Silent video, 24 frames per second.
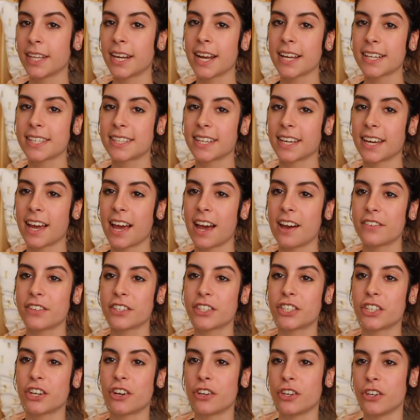The next thing I have to
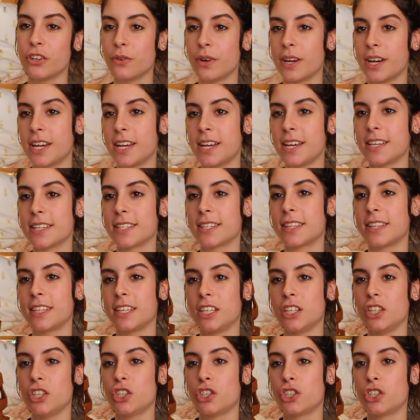show you is these